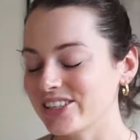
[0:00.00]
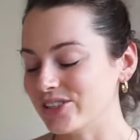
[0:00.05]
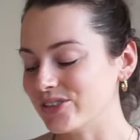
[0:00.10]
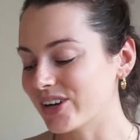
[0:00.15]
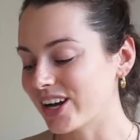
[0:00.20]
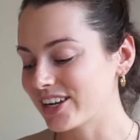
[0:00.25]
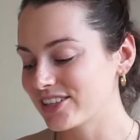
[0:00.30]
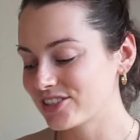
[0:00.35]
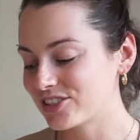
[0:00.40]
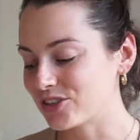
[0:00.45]
You
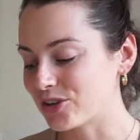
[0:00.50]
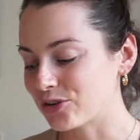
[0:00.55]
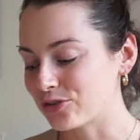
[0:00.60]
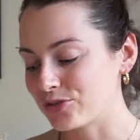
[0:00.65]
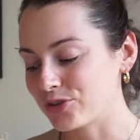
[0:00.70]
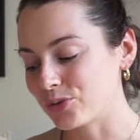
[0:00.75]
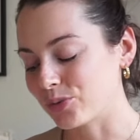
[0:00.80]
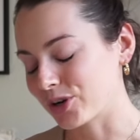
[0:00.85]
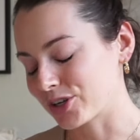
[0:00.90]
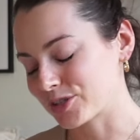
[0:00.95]
guys know if
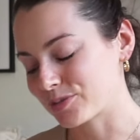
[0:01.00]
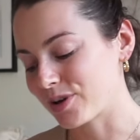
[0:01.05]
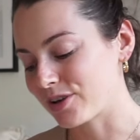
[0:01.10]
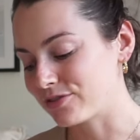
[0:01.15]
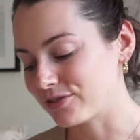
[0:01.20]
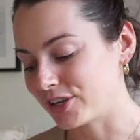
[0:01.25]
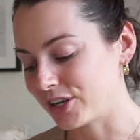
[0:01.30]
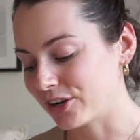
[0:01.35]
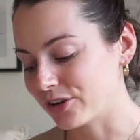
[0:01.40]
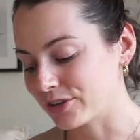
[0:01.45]
you watch my
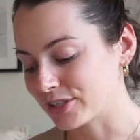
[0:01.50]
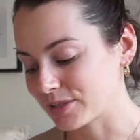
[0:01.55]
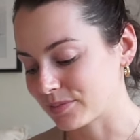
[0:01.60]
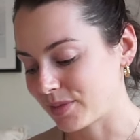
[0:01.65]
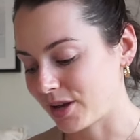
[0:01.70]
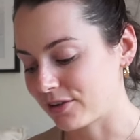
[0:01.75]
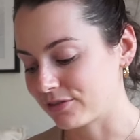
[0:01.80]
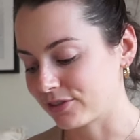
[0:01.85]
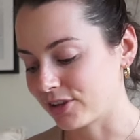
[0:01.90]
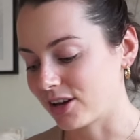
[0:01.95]
videos and
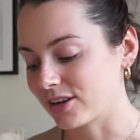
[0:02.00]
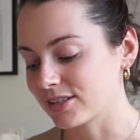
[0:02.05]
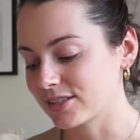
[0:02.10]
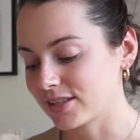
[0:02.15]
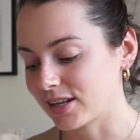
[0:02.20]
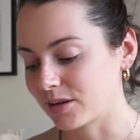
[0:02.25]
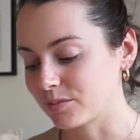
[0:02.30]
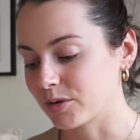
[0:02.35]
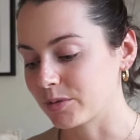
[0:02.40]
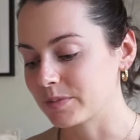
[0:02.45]
my vlogs
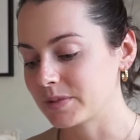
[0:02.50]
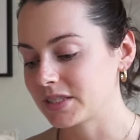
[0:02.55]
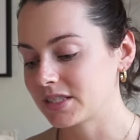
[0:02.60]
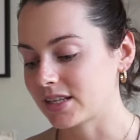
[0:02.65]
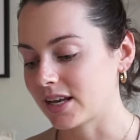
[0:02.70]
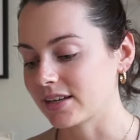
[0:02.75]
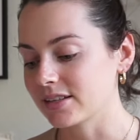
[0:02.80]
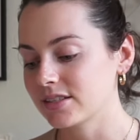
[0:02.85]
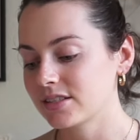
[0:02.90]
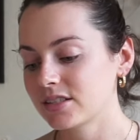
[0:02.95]
that I'm
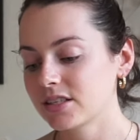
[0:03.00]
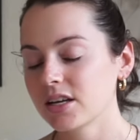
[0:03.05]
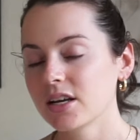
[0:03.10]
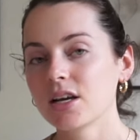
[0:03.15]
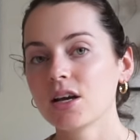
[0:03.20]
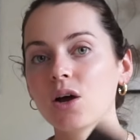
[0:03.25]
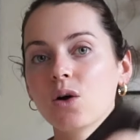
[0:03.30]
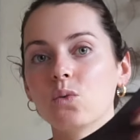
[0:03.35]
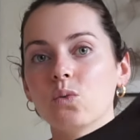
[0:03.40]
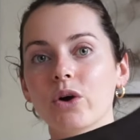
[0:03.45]
obsessed
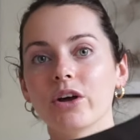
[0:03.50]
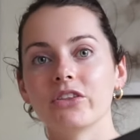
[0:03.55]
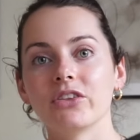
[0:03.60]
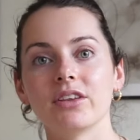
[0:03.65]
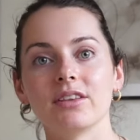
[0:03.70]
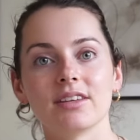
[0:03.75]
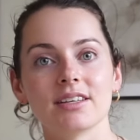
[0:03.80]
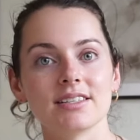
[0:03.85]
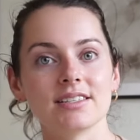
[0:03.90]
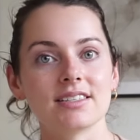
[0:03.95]
with
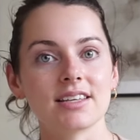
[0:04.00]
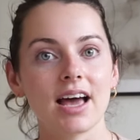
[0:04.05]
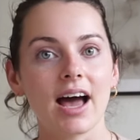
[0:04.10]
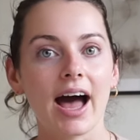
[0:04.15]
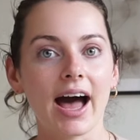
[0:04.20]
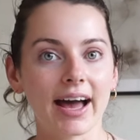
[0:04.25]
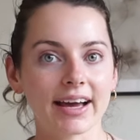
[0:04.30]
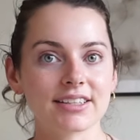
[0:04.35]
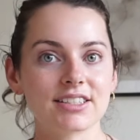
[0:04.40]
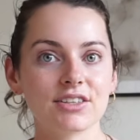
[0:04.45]
this
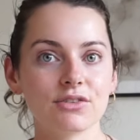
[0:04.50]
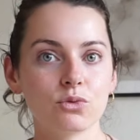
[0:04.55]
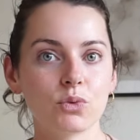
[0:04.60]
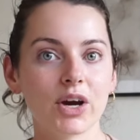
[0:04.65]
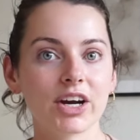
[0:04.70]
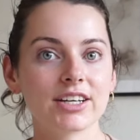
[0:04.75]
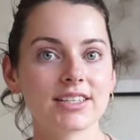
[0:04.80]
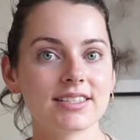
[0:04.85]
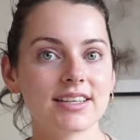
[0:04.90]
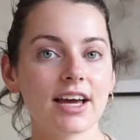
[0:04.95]

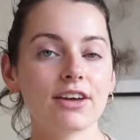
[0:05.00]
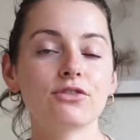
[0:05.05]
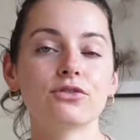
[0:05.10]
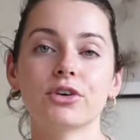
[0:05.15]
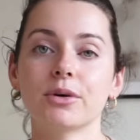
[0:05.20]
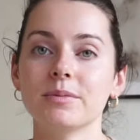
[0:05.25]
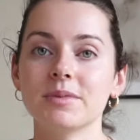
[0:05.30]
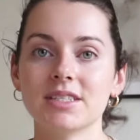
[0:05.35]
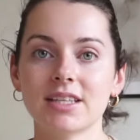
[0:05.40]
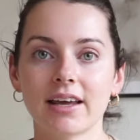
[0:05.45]
activewear set
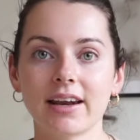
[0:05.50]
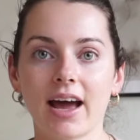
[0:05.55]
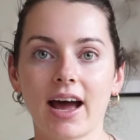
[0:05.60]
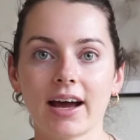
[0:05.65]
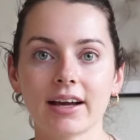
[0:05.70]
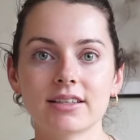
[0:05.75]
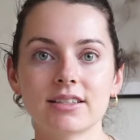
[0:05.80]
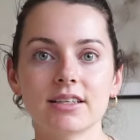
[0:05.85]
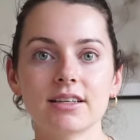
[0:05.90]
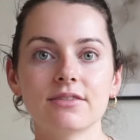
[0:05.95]
from Set
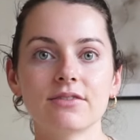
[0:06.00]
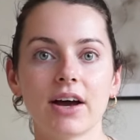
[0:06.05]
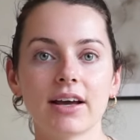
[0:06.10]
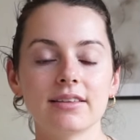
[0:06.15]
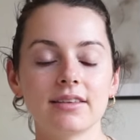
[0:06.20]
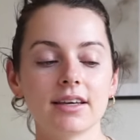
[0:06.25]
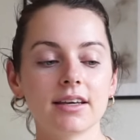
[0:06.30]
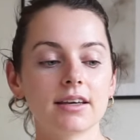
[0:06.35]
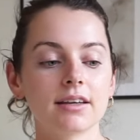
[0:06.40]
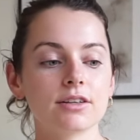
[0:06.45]
Active. I
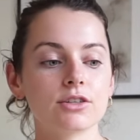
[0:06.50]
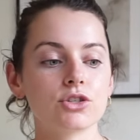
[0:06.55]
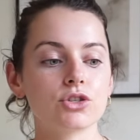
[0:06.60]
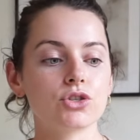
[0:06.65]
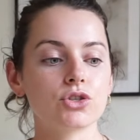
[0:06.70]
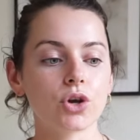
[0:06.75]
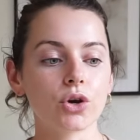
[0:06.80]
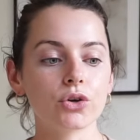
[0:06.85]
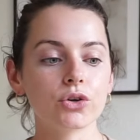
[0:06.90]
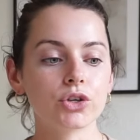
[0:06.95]
think it is
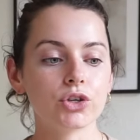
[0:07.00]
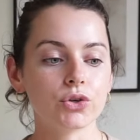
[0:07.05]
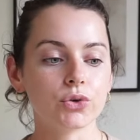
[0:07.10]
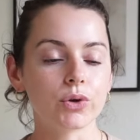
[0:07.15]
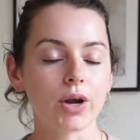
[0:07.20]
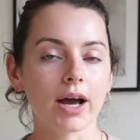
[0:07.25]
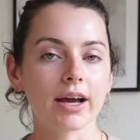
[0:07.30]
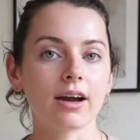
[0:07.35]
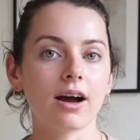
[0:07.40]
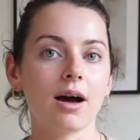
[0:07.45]
so cute.
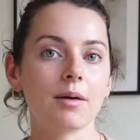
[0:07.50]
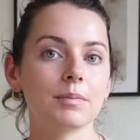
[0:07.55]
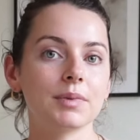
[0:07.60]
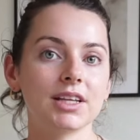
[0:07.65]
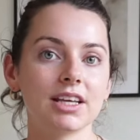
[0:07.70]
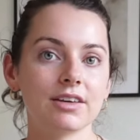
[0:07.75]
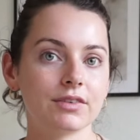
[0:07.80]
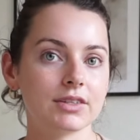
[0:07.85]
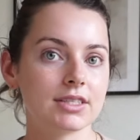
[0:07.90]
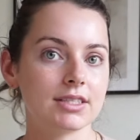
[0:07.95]
I can't
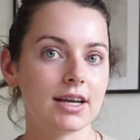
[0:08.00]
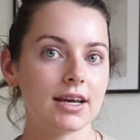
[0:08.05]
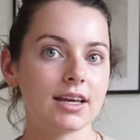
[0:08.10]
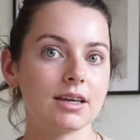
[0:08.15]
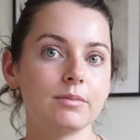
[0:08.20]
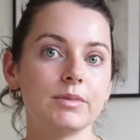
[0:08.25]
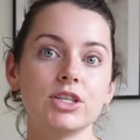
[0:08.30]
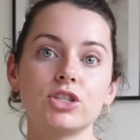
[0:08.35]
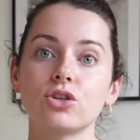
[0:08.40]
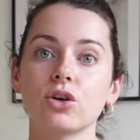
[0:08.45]
believe it's
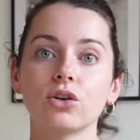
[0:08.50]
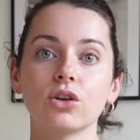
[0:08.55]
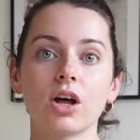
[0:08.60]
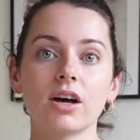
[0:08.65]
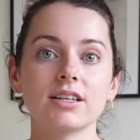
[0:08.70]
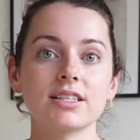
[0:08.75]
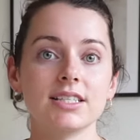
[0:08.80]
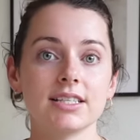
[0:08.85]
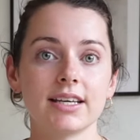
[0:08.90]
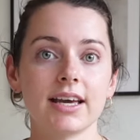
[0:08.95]
taken me so
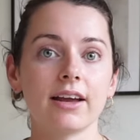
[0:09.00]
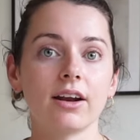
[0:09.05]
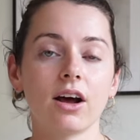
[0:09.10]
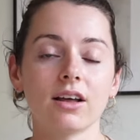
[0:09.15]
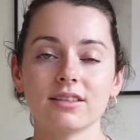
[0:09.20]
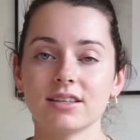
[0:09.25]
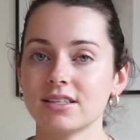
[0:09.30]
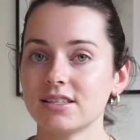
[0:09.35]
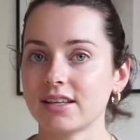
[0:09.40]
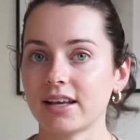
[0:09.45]
long to get
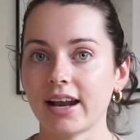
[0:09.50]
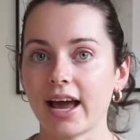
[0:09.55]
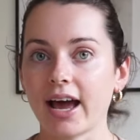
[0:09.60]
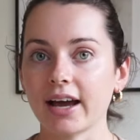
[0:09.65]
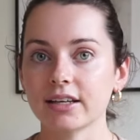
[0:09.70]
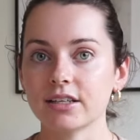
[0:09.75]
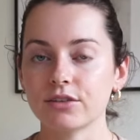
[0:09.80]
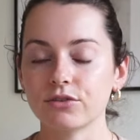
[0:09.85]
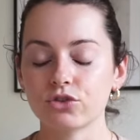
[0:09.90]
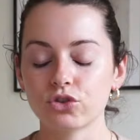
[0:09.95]
on the Set
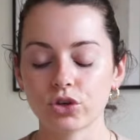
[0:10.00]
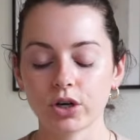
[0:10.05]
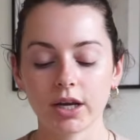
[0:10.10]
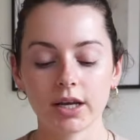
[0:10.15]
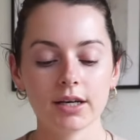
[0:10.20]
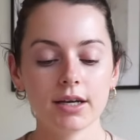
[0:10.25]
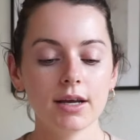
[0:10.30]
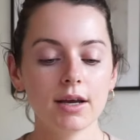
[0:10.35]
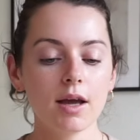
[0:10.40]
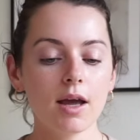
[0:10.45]
Active
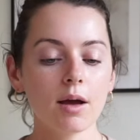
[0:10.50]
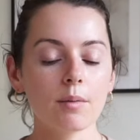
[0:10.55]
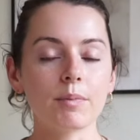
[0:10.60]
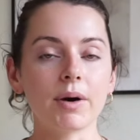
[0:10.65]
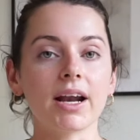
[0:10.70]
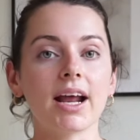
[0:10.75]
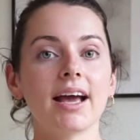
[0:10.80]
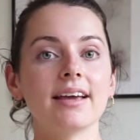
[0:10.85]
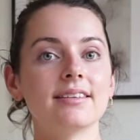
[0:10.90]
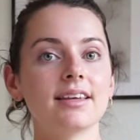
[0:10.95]
train,
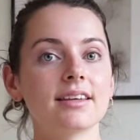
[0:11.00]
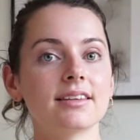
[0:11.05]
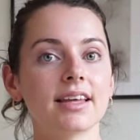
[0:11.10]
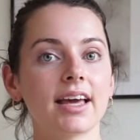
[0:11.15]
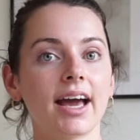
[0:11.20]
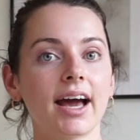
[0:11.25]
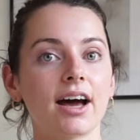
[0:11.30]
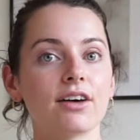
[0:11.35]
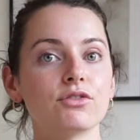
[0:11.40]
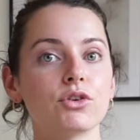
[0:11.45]
but I think they
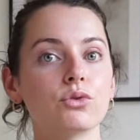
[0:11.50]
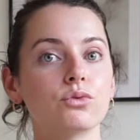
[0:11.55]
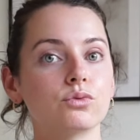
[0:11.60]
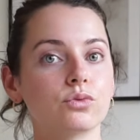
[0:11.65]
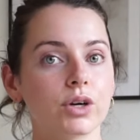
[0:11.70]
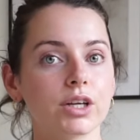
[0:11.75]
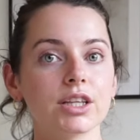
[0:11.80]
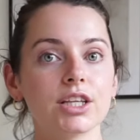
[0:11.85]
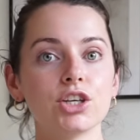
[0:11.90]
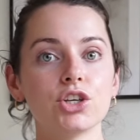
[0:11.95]
have
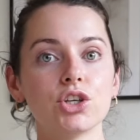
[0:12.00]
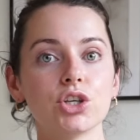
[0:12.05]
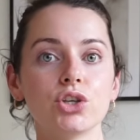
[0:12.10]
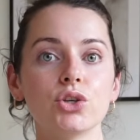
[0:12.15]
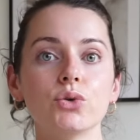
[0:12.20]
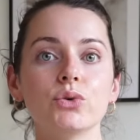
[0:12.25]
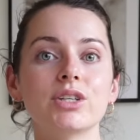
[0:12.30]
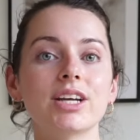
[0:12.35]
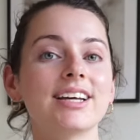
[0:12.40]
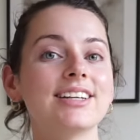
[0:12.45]
really
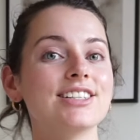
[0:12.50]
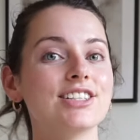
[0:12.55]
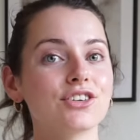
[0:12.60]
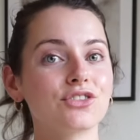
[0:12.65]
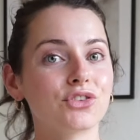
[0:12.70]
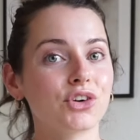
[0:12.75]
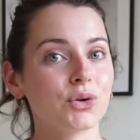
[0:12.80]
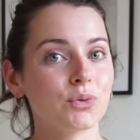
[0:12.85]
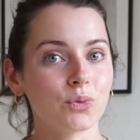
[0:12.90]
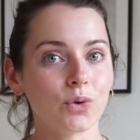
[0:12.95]
cute and
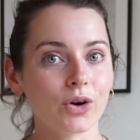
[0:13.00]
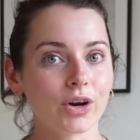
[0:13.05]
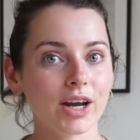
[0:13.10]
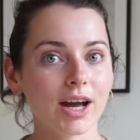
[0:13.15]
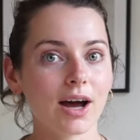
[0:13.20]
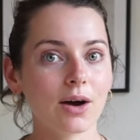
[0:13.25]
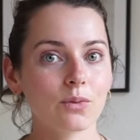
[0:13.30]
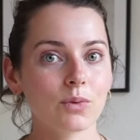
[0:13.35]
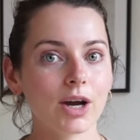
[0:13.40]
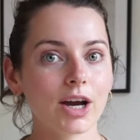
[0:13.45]
different
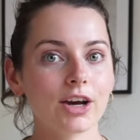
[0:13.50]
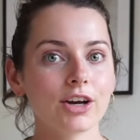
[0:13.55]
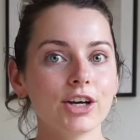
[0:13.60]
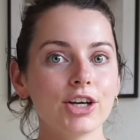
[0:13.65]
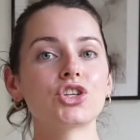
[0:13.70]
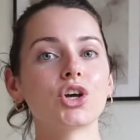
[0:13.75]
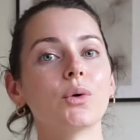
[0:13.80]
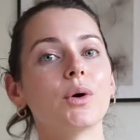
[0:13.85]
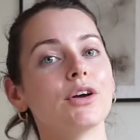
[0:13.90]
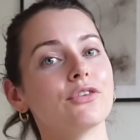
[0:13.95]
workout wear.
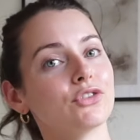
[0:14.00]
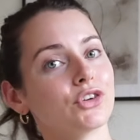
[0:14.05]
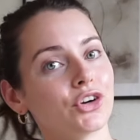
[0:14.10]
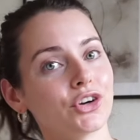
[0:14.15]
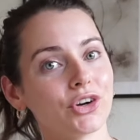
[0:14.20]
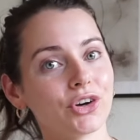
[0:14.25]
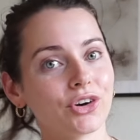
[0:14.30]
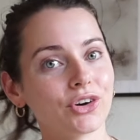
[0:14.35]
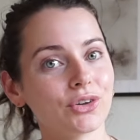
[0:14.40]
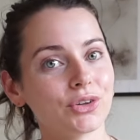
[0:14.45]
So if
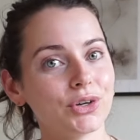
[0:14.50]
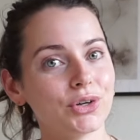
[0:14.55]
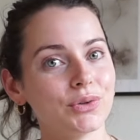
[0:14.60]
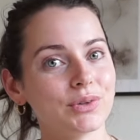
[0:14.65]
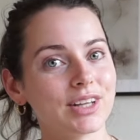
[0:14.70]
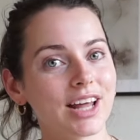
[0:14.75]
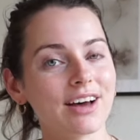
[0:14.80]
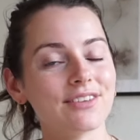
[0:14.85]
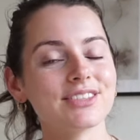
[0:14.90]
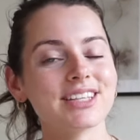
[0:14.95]
you're a girl who
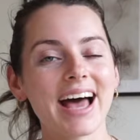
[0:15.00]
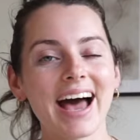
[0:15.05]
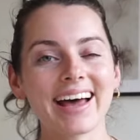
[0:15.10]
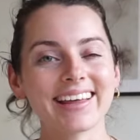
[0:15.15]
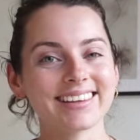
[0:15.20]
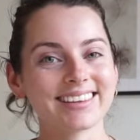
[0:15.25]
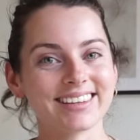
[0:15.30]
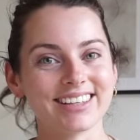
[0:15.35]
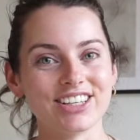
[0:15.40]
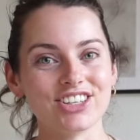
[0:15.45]
loves
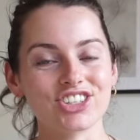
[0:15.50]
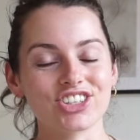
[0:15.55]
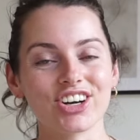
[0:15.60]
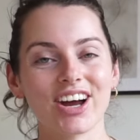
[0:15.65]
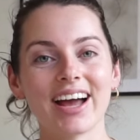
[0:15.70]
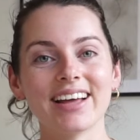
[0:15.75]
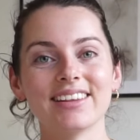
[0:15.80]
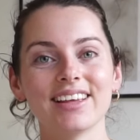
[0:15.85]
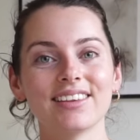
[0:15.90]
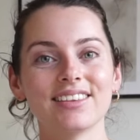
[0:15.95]
athleisure,
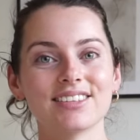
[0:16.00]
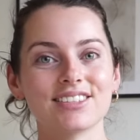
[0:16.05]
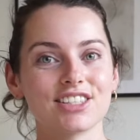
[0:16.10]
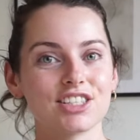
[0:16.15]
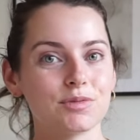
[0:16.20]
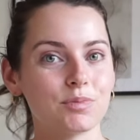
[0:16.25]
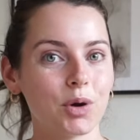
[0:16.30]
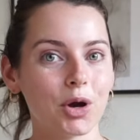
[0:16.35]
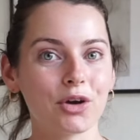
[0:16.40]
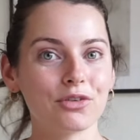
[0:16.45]
I think this
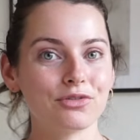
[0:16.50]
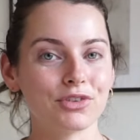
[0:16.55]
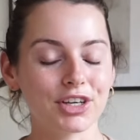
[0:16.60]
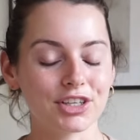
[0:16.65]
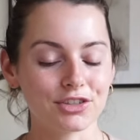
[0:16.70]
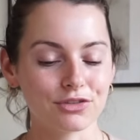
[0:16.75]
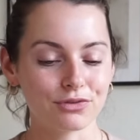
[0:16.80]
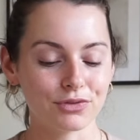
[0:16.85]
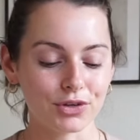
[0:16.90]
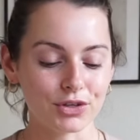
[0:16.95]
is
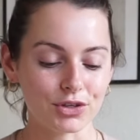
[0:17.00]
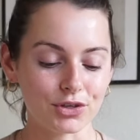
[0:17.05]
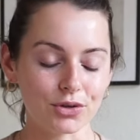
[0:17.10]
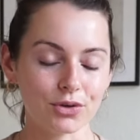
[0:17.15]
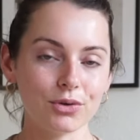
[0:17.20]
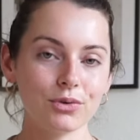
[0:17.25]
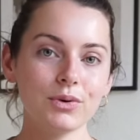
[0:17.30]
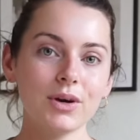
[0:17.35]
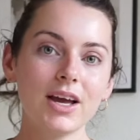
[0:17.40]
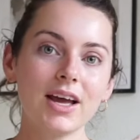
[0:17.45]
perfect for
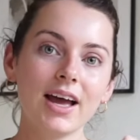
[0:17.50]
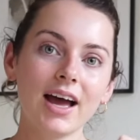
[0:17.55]
you.